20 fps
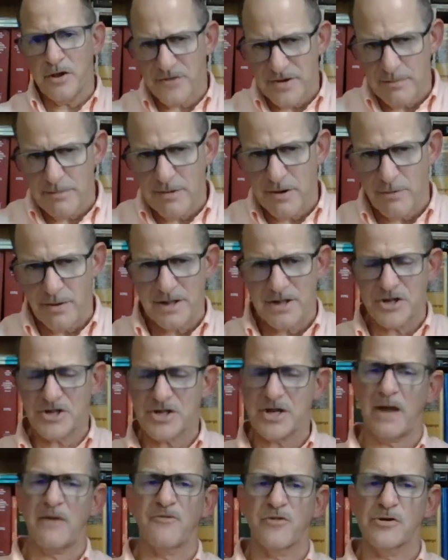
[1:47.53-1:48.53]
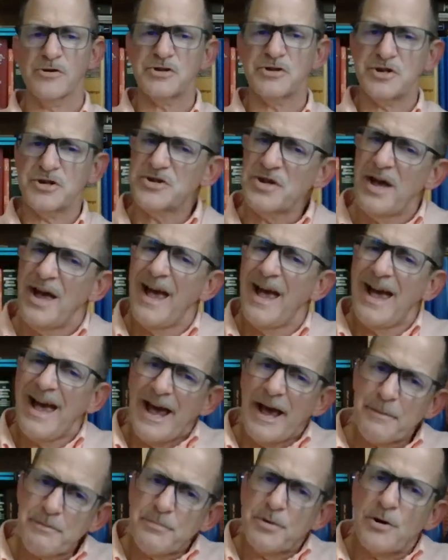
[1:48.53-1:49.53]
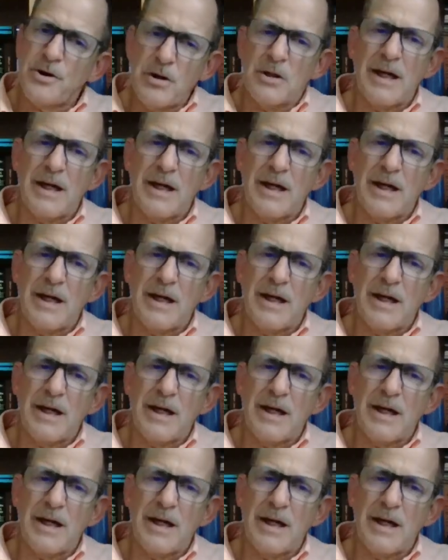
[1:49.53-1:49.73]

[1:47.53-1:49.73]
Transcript: You've seen me read the same verses and